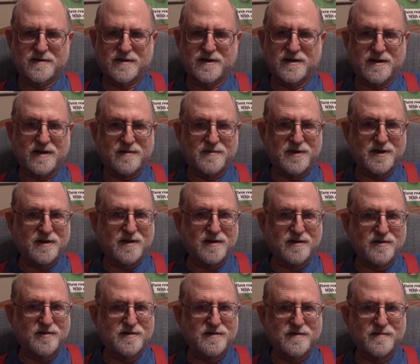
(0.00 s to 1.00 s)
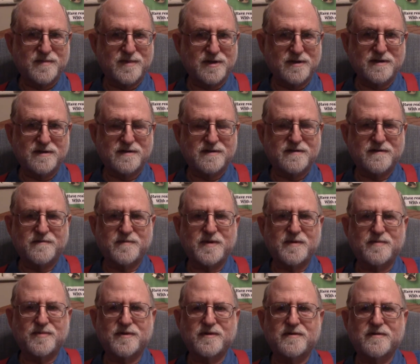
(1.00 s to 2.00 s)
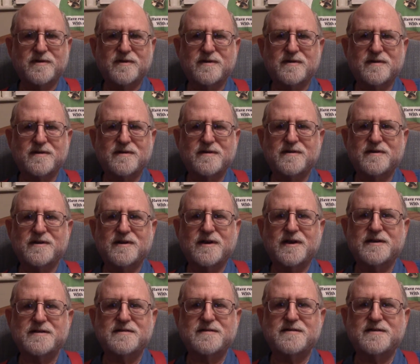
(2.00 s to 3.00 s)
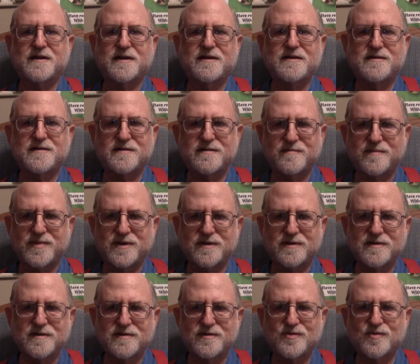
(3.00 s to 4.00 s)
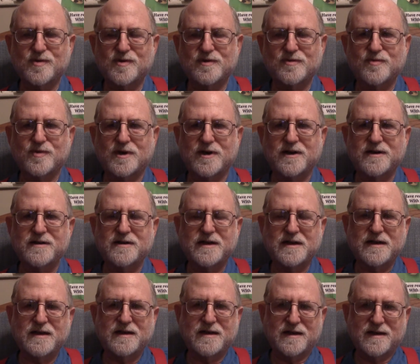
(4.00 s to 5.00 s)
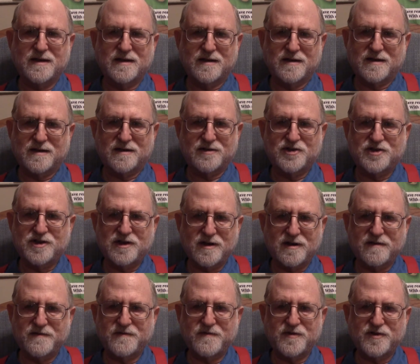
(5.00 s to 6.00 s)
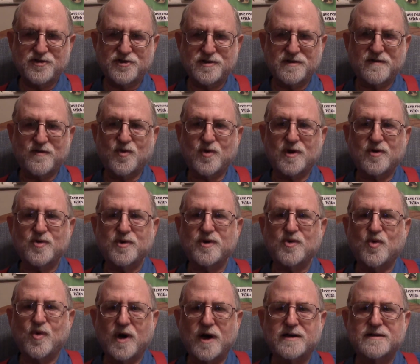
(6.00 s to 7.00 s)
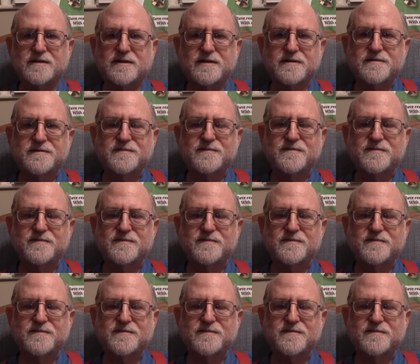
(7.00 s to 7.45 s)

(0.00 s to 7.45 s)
and I mean hundreds of millions of people in the United States and billions worldwide, a shared vision of what we want.